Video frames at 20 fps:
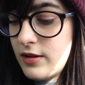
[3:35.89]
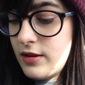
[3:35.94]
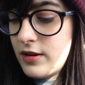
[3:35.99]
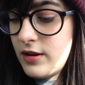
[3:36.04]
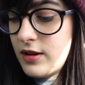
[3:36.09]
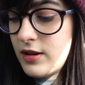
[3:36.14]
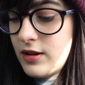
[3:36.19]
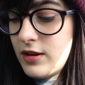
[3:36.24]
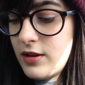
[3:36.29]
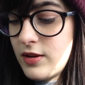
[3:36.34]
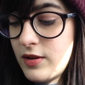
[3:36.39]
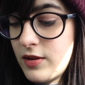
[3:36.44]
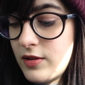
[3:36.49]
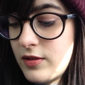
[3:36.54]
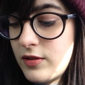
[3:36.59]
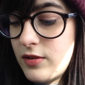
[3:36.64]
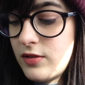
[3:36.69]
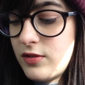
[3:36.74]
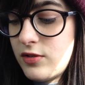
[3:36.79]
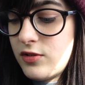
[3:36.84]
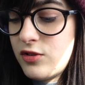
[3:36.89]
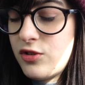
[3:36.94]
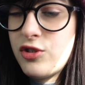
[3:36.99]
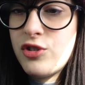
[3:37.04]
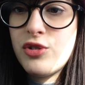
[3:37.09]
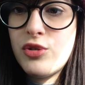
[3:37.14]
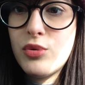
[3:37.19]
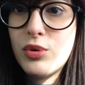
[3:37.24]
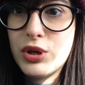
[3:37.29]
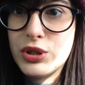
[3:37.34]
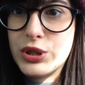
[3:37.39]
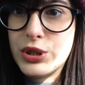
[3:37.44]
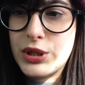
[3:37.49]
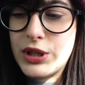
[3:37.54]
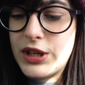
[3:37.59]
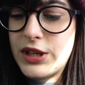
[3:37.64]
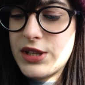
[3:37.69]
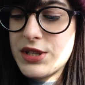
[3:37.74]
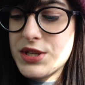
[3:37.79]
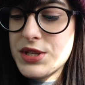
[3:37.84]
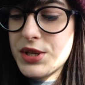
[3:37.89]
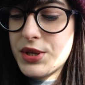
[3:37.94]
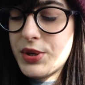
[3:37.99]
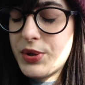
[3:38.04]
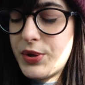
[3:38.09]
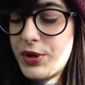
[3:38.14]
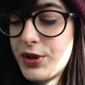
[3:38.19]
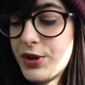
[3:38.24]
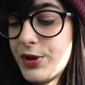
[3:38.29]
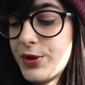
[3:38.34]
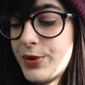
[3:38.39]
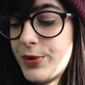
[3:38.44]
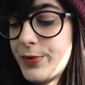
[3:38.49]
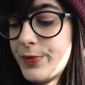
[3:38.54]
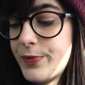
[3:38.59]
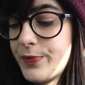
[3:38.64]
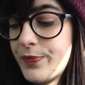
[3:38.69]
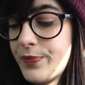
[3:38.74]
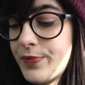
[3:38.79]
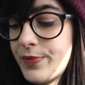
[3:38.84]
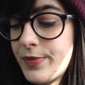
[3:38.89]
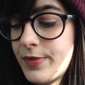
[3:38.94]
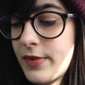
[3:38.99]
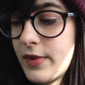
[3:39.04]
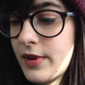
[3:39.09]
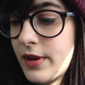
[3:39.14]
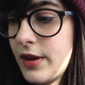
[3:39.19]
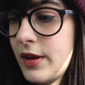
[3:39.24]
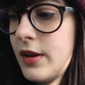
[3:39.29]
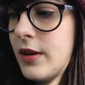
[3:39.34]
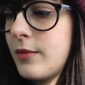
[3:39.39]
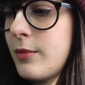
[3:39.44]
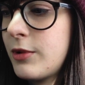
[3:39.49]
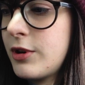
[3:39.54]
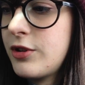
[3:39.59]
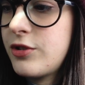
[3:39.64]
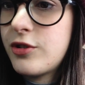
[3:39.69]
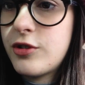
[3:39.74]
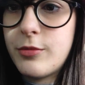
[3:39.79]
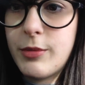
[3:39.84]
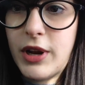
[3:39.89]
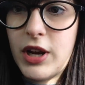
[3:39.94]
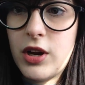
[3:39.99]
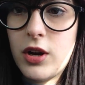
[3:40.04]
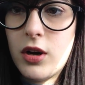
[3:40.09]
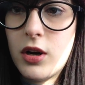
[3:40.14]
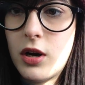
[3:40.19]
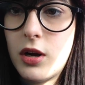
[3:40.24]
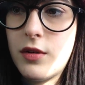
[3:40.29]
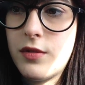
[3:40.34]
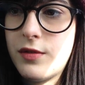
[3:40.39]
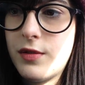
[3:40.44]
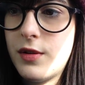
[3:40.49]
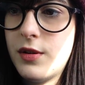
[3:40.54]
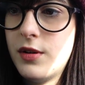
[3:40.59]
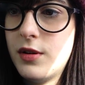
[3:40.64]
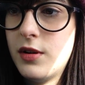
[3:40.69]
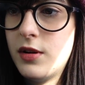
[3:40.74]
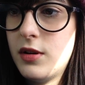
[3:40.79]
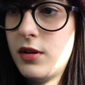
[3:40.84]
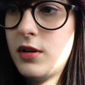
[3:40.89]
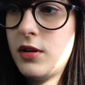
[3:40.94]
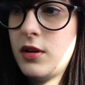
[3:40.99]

Head northeast. Too early, so you know, I'm gonna turn my car off.